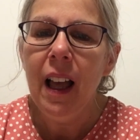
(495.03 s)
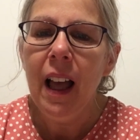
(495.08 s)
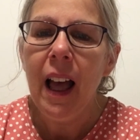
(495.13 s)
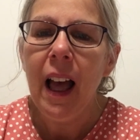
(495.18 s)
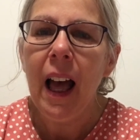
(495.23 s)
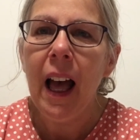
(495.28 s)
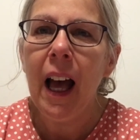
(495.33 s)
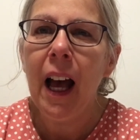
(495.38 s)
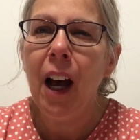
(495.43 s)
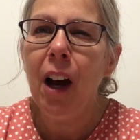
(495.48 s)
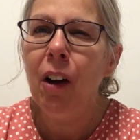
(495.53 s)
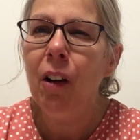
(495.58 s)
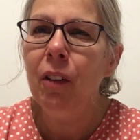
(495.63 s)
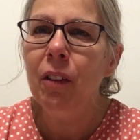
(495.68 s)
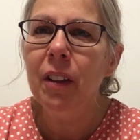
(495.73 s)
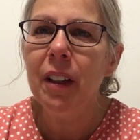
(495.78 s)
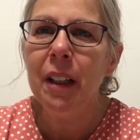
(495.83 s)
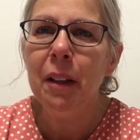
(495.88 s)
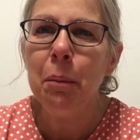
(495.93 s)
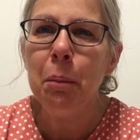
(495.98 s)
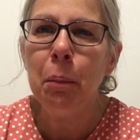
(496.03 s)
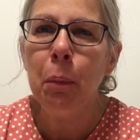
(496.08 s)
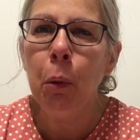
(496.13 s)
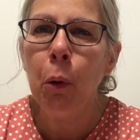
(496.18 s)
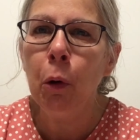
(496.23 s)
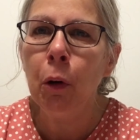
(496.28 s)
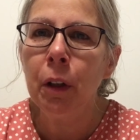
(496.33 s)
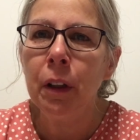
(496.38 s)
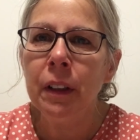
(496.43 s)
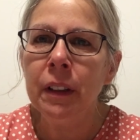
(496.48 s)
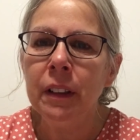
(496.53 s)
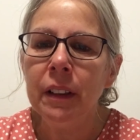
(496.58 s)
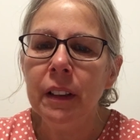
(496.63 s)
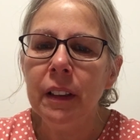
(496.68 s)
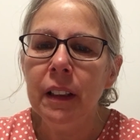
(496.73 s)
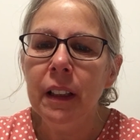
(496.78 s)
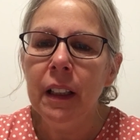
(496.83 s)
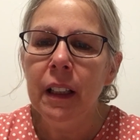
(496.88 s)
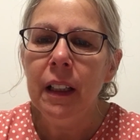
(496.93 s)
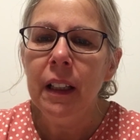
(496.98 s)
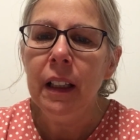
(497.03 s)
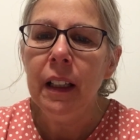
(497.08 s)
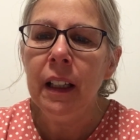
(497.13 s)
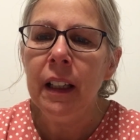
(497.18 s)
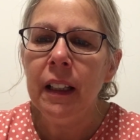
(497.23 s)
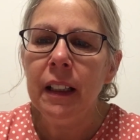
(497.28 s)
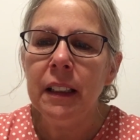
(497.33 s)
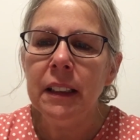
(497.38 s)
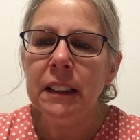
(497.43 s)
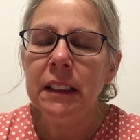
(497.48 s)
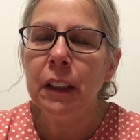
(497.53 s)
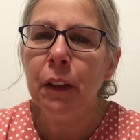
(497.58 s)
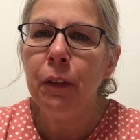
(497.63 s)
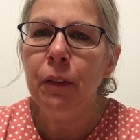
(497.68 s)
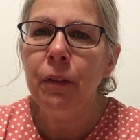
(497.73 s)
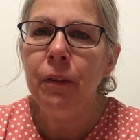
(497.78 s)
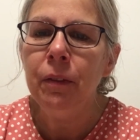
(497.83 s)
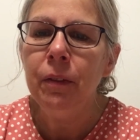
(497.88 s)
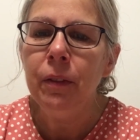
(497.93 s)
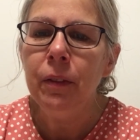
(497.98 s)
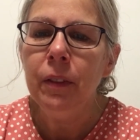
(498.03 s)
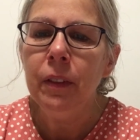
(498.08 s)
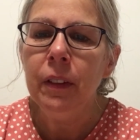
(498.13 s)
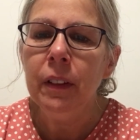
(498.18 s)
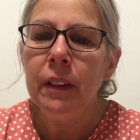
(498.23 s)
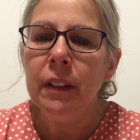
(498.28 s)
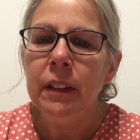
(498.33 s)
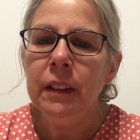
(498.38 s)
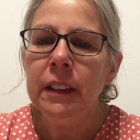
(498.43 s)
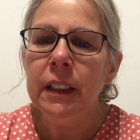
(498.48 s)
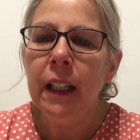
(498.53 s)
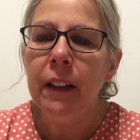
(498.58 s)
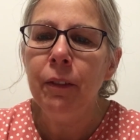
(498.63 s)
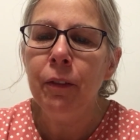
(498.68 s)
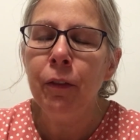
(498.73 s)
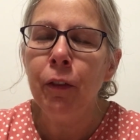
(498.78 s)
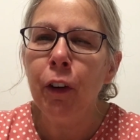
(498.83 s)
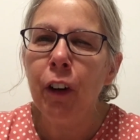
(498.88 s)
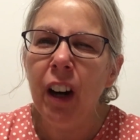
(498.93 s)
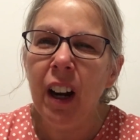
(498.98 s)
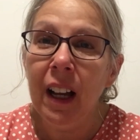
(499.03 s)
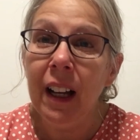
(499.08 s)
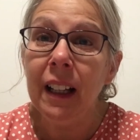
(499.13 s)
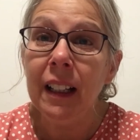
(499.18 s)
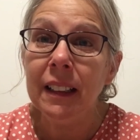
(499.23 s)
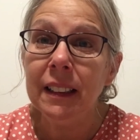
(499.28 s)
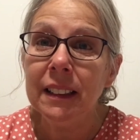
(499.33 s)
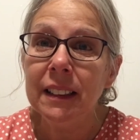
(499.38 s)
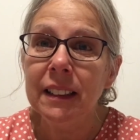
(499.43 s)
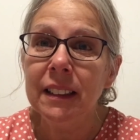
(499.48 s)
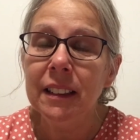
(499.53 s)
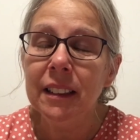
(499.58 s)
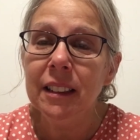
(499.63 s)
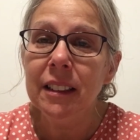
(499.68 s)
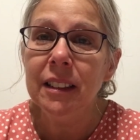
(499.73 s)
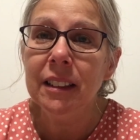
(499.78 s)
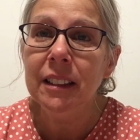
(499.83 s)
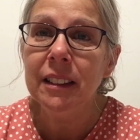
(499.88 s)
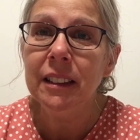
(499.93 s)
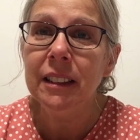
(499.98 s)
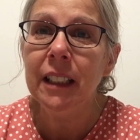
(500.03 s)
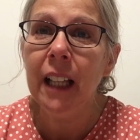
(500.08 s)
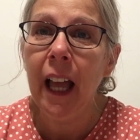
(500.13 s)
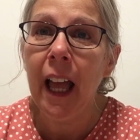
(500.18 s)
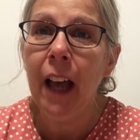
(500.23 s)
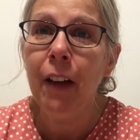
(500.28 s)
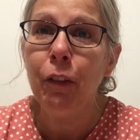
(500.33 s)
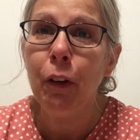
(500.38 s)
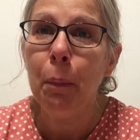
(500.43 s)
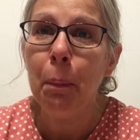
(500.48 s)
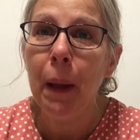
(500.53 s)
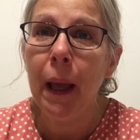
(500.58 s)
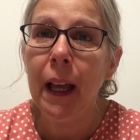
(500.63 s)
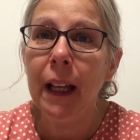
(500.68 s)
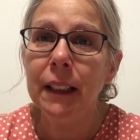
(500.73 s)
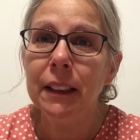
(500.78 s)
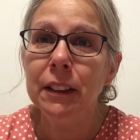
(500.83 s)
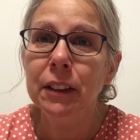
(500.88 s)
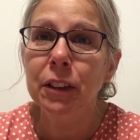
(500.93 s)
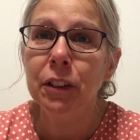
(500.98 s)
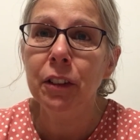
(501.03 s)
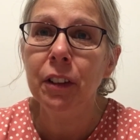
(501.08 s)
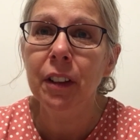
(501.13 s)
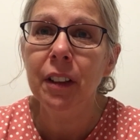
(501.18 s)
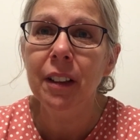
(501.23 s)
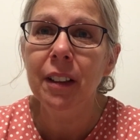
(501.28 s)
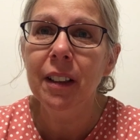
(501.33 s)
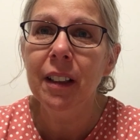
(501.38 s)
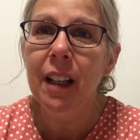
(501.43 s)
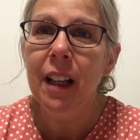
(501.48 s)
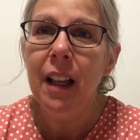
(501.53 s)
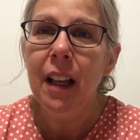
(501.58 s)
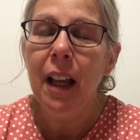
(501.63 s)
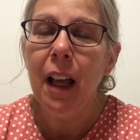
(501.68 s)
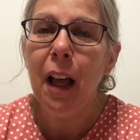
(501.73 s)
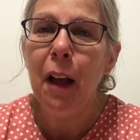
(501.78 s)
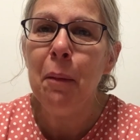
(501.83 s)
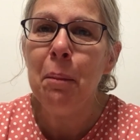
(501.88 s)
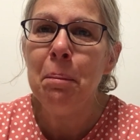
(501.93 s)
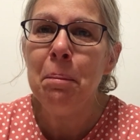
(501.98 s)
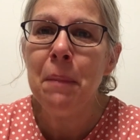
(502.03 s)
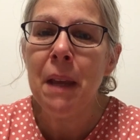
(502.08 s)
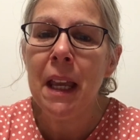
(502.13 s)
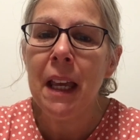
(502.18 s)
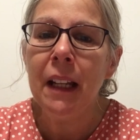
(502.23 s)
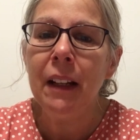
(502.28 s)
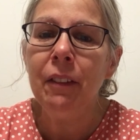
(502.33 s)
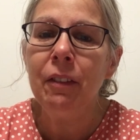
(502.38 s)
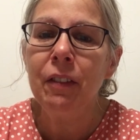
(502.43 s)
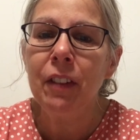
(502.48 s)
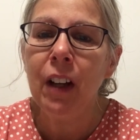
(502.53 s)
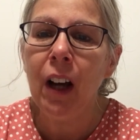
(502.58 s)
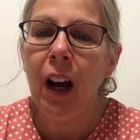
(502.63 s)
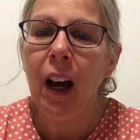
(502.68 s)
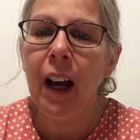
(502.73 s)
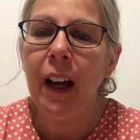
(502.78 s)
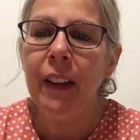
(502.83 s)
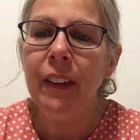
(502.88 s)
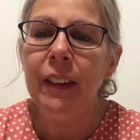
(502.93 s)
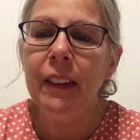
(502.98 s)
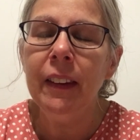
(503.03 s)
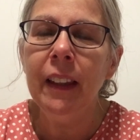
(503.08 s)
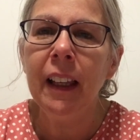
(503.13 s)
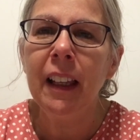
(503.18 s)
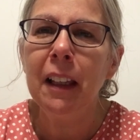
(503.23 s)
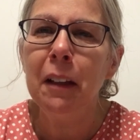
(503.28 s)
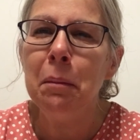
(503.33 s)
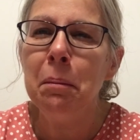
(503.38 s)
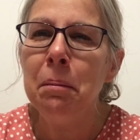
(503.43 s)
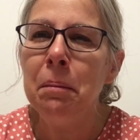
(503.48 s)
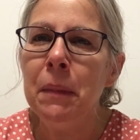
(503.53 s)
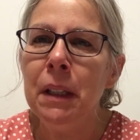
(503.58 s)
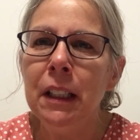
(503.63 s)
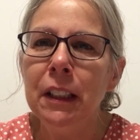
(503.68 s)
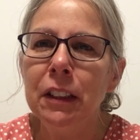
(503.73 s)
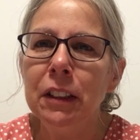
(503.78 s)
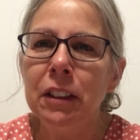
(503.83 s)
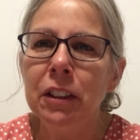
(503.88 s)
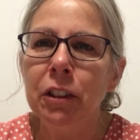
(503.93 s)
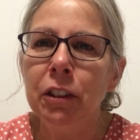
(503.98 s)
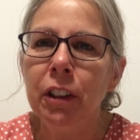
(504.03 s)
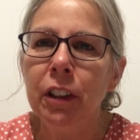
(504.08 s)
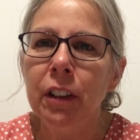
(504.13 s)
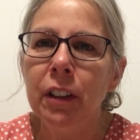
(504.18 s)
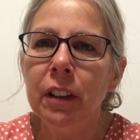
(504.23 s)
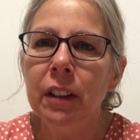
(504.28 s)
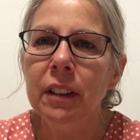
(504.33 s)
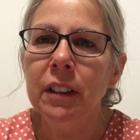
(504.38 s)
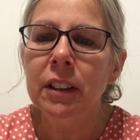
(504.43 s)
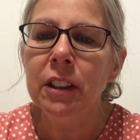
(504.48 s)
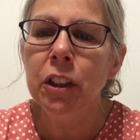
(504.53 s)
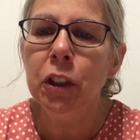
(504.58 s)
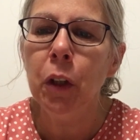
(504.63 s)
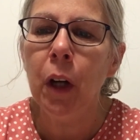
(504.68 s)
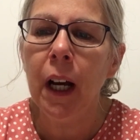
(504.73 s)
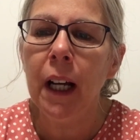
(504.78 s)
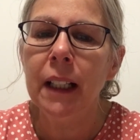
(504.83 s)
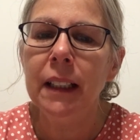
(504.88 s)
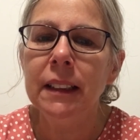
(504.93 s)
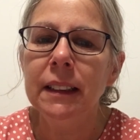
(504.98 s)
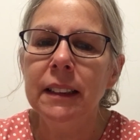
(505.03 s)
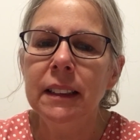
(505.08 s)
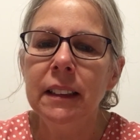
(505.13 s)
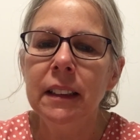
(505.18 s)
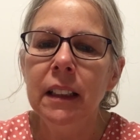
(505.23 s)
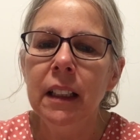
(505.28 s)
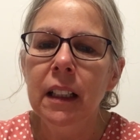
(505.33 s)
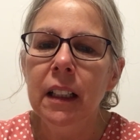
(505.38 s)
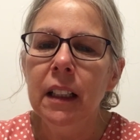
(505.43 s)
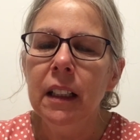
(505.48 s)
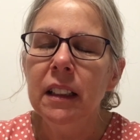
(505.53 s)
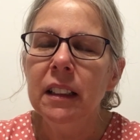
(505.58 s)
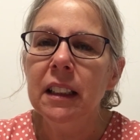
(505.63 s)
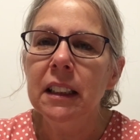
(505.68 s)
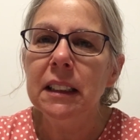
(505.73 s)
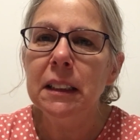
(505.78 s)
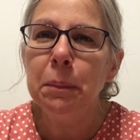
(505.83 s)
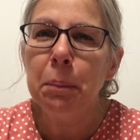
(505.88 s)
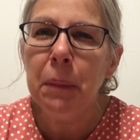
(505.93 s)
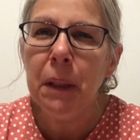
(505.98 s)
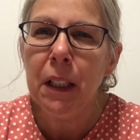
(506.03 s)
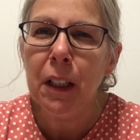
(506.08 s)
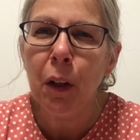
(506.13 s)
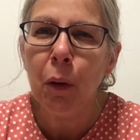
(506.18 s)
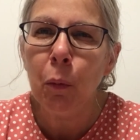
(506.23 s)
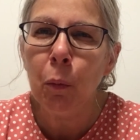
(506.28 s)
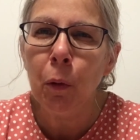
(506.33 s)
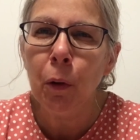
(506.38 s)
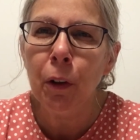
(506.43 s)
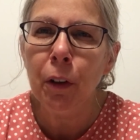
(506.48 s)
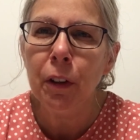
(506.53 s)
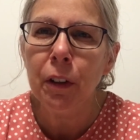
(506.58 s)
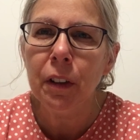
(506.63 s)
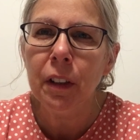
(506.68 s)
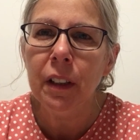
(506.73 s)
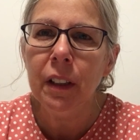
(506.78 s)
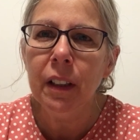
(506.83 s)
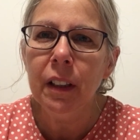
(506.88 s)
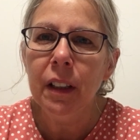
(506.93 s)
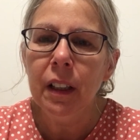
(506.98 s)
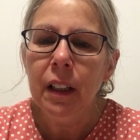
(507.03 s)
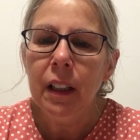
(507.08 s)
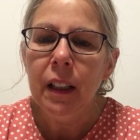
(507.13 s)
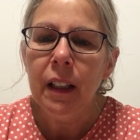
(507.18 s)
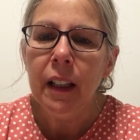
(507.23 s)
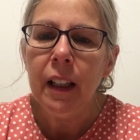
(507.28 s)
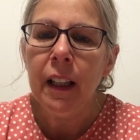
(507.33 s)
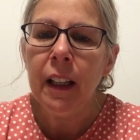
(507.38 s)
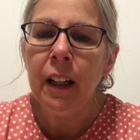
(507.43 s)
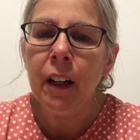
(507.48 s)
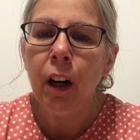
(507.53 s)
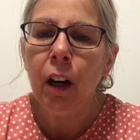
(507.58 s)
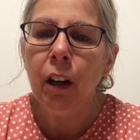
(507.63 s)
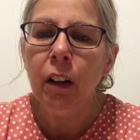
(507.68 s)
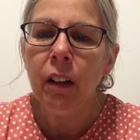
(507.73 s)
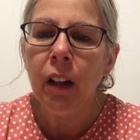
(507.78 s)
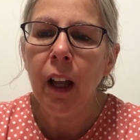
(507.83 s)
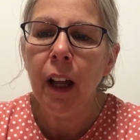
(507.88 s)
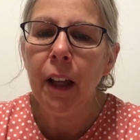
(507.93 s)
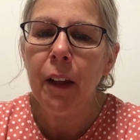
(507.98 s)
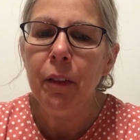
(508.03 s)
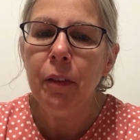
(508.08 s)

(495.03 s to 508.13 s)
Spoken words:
How important it is for us to have a pastor, a man of God that can minister to us, to speak a word in our life.